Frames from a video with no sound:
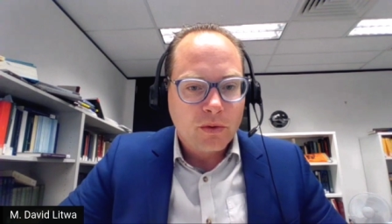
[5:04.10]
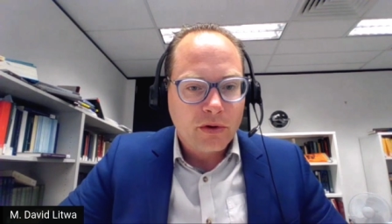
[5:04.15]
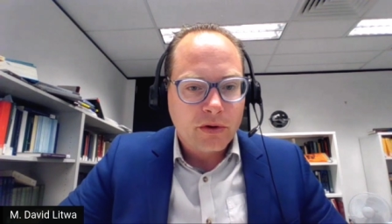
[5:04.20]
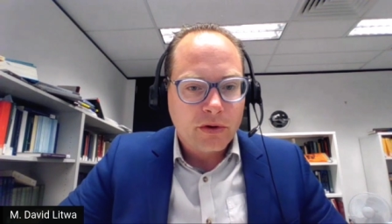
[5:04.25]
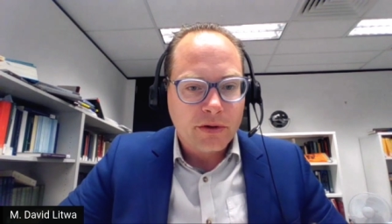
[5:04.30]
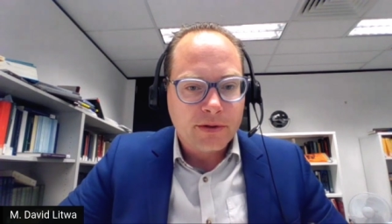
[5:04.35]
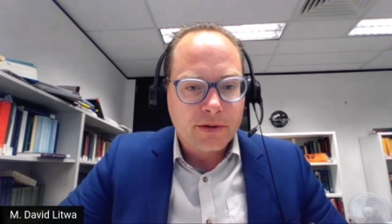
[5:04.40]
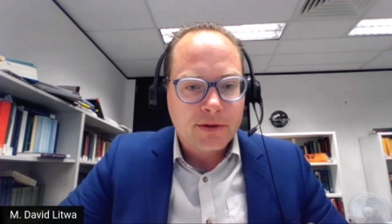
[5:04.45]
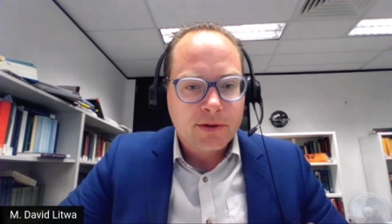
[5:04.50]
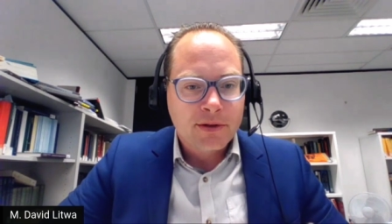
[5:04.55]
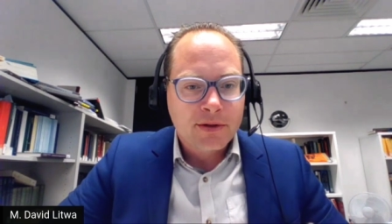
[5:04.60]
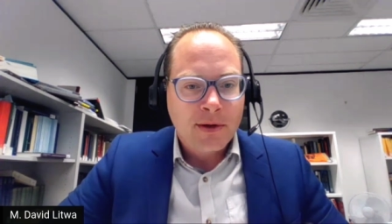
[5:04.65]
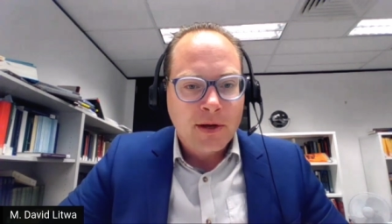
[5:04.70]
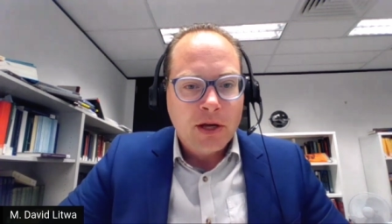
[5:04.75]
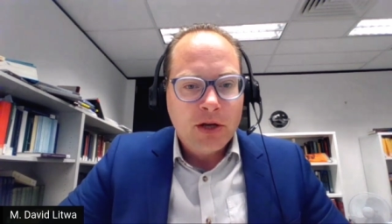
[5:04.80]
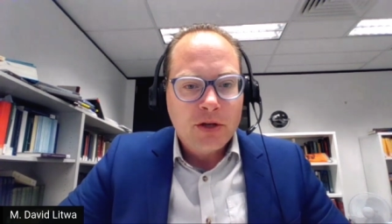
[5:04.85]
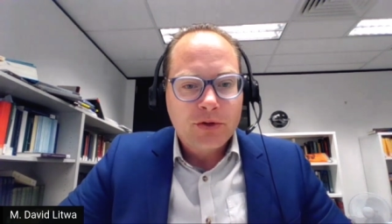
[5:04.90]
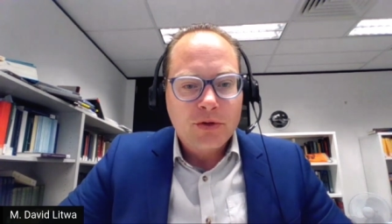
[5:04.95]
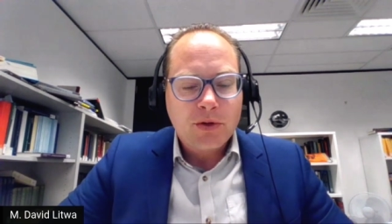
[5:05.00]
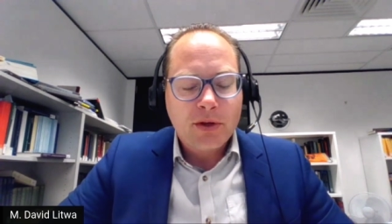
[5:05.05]
words,
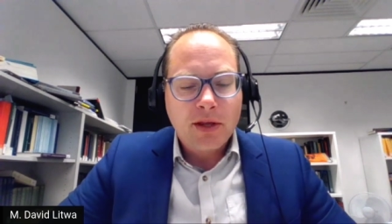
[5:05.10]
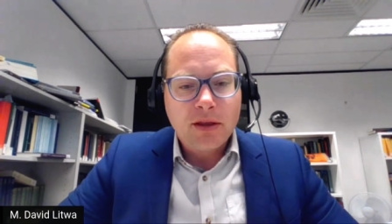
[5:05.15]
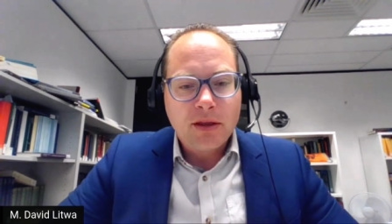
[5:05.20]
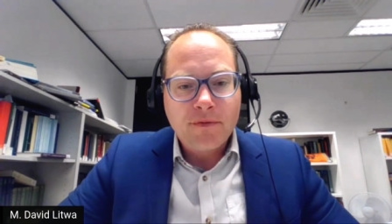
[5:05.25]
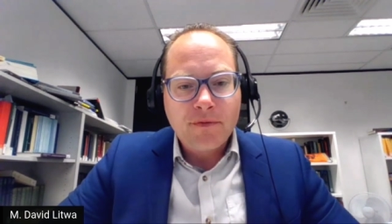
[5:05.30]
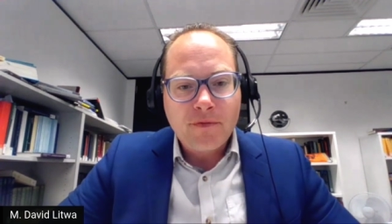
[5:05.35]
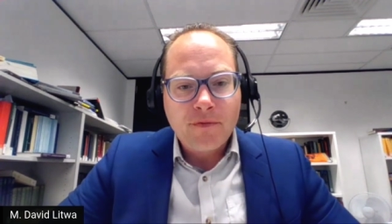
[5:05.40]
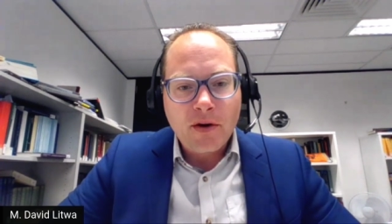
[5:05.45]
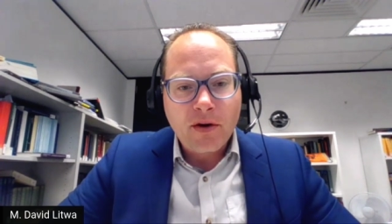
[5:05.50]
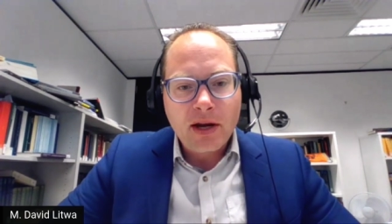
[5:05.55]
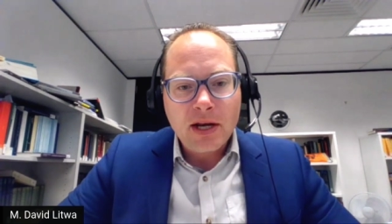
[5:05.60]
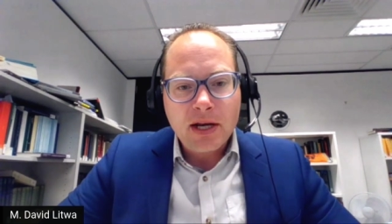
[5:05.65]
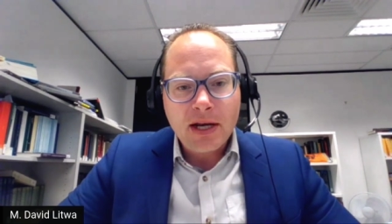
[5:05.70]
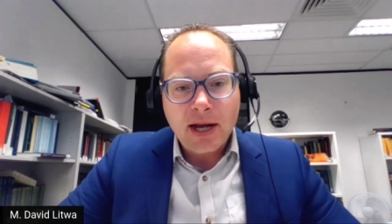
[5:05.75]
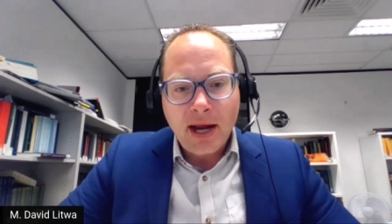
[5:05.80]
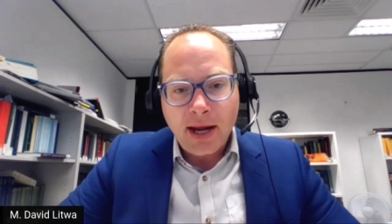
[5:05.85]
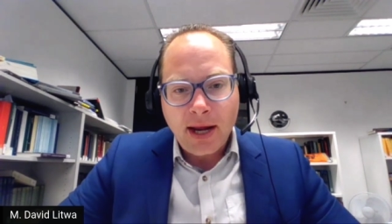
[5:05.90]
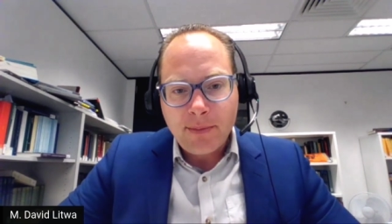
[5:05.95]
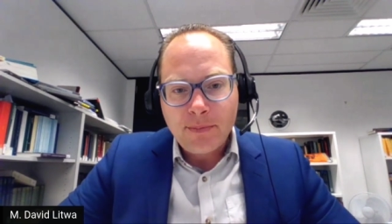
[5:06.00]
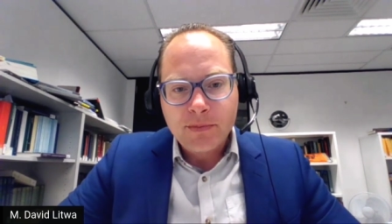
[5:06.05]
so that the very
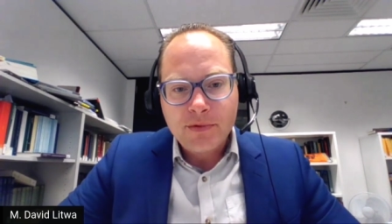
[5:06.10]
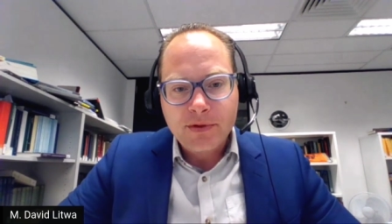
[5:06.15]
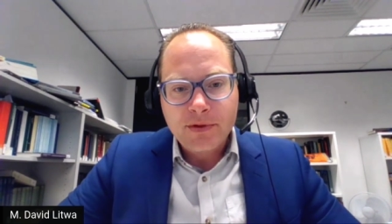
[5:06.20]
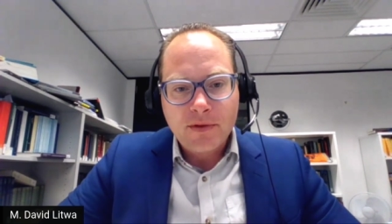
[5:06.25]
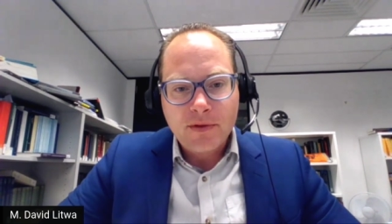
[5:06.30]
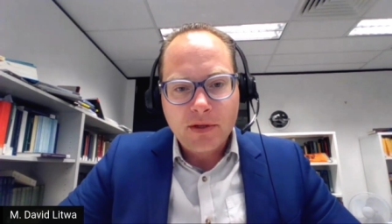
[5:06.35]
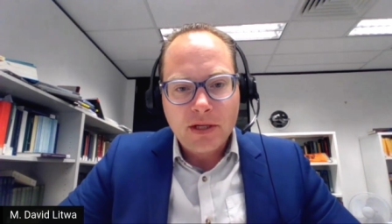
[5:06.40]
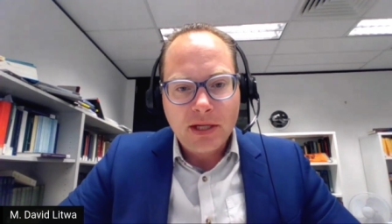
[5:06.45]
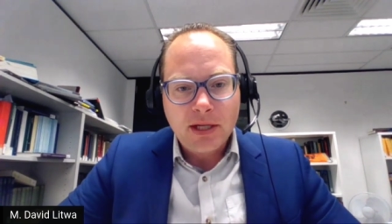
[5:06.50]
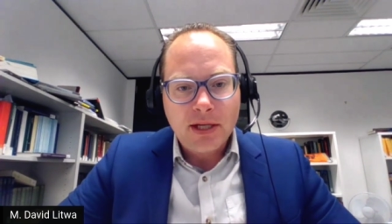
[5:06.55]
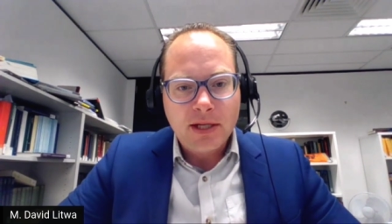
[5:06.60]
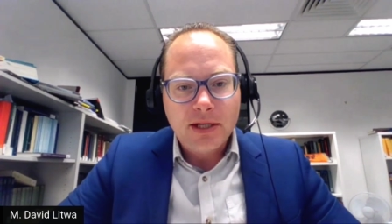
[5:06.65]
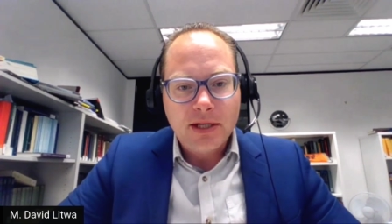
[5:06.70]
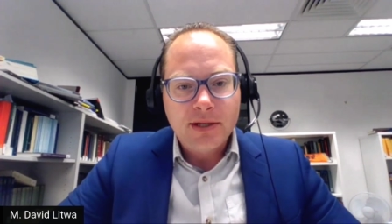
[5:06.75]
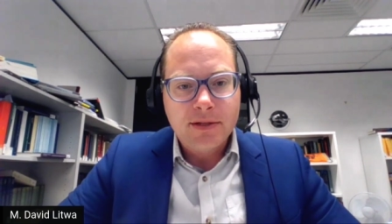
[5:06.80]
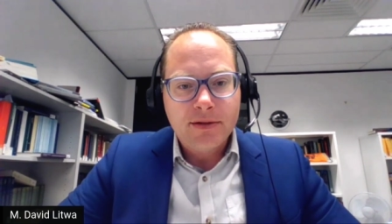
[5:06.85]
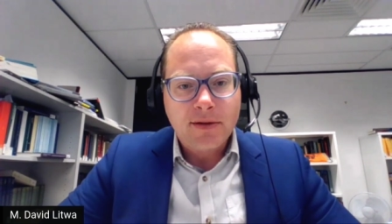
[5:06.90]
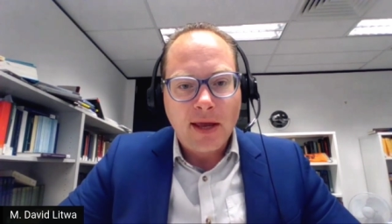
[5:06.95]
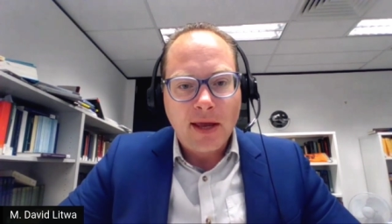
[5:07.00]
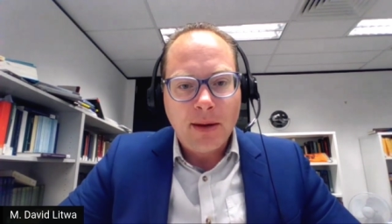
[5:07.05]
names of the
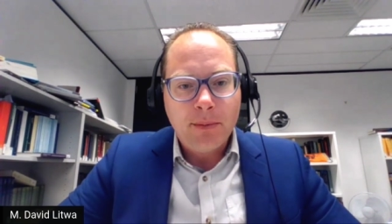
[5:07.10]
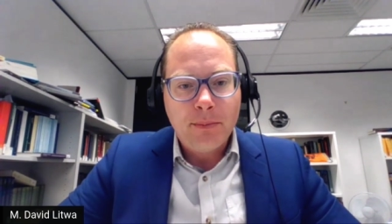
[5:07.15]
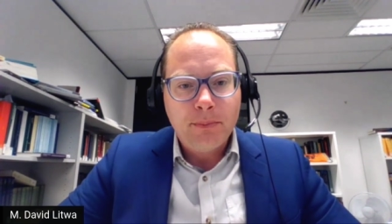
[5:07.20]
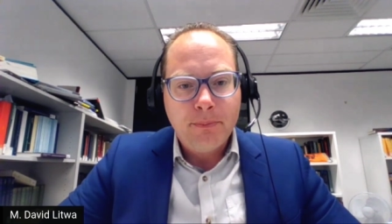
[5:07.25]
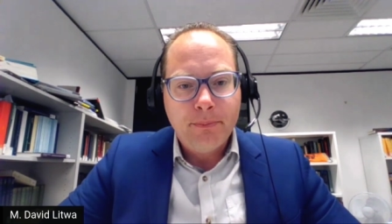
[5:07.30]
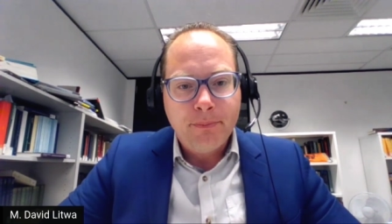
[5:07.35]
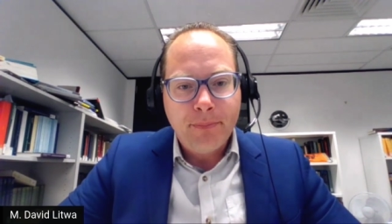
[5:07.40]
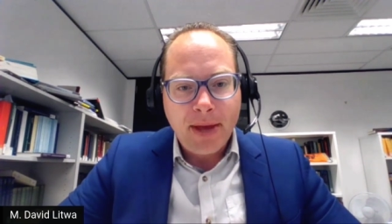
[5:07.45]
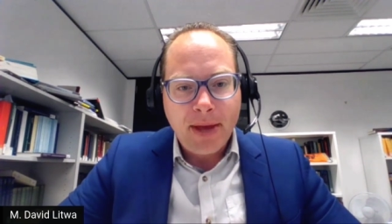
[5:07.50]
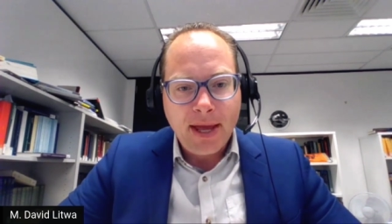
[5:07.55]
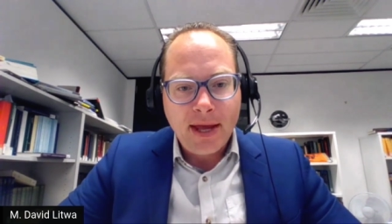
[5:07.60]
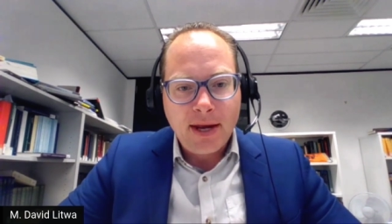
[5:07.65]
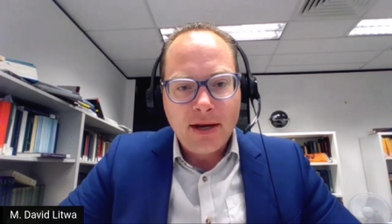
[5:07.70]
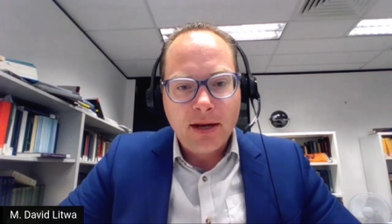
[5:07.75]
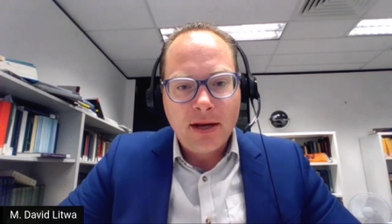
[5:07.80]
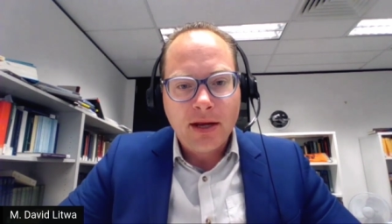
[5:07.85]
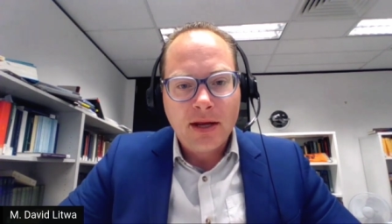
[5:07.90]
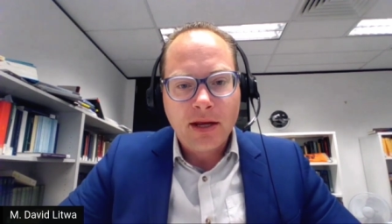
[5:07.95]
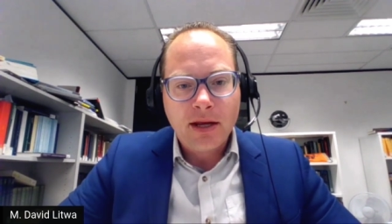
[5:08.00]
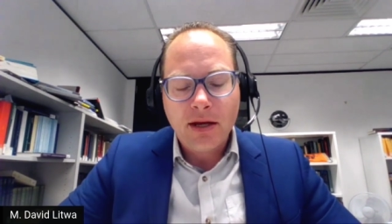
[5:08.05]
deities
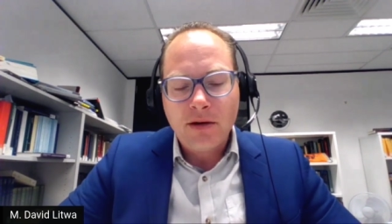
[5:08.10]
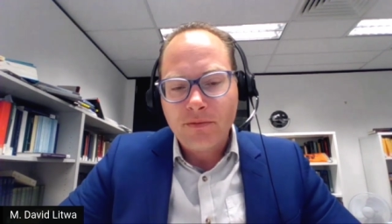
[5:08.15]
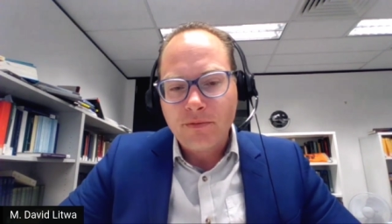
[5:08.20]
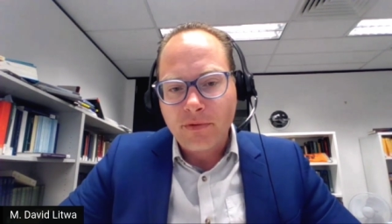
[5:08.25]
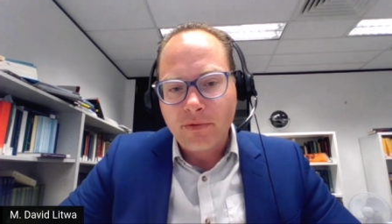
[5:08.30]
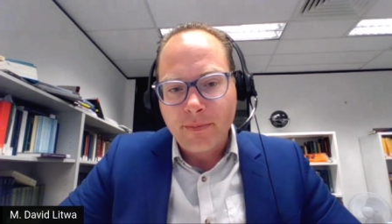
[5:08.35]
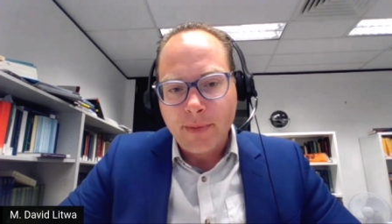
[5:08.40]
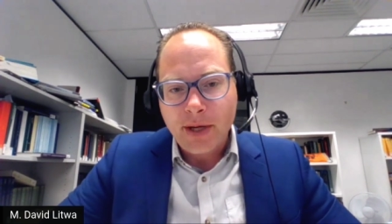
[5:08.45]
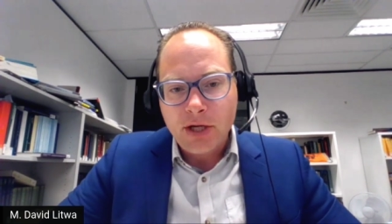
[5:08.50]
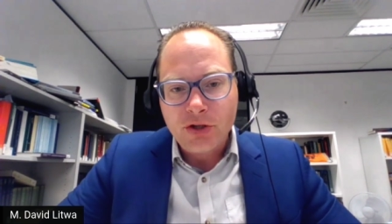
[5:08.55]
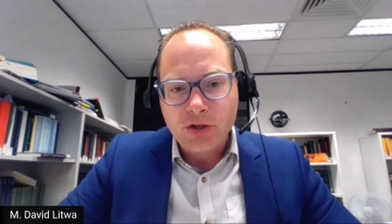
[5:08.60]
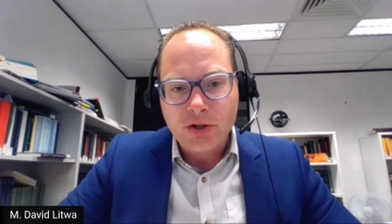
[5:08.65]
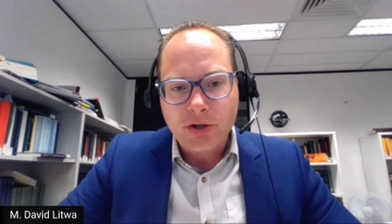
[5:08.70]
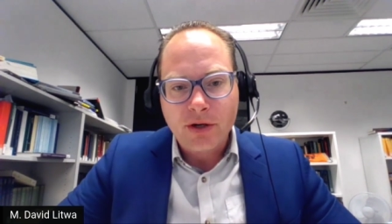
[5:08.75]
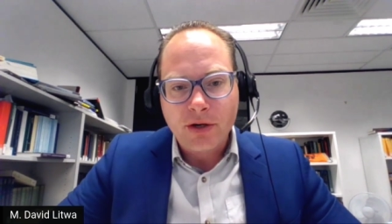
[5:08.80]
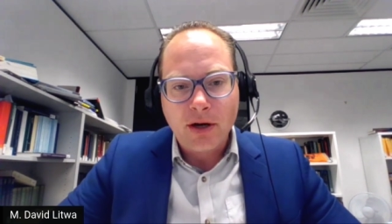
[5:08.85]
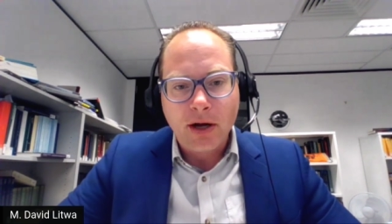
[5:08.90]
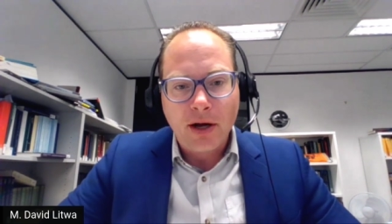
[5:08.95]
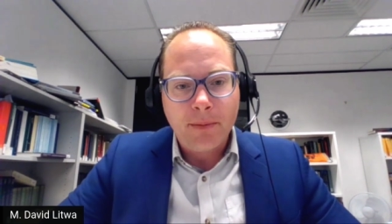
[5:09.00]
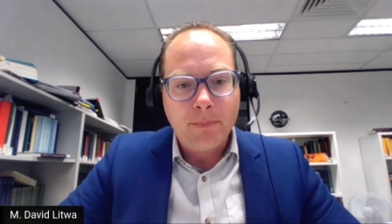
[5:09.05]
embed
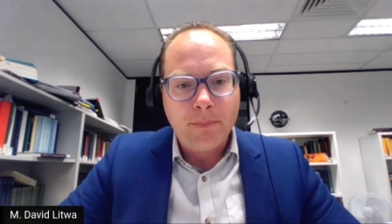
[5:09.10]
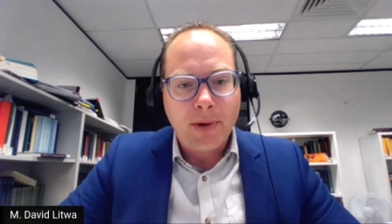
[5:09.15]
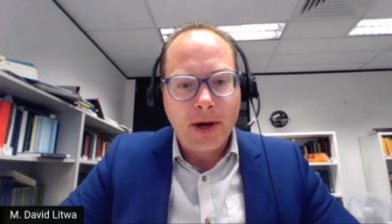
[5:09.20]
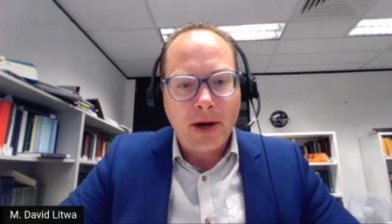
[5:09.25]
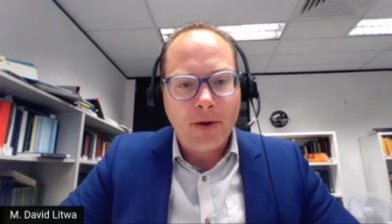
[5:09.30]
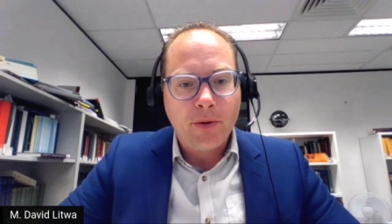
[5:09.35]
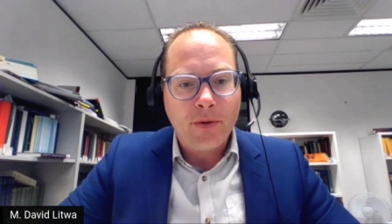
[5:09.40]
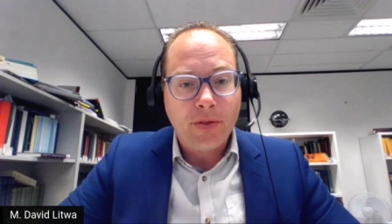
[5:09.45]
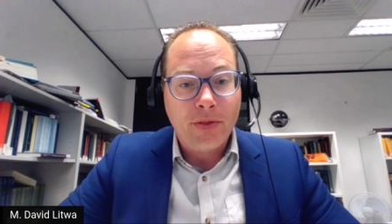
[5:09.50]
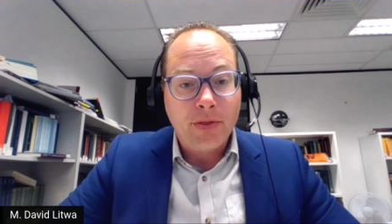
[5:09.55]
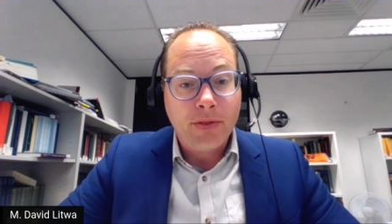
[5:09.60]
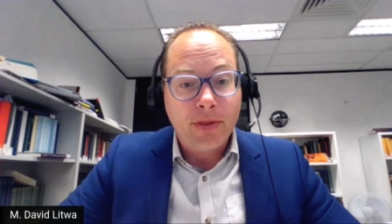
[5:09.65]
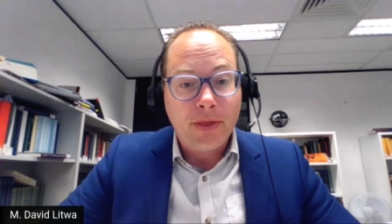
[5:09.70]
information about,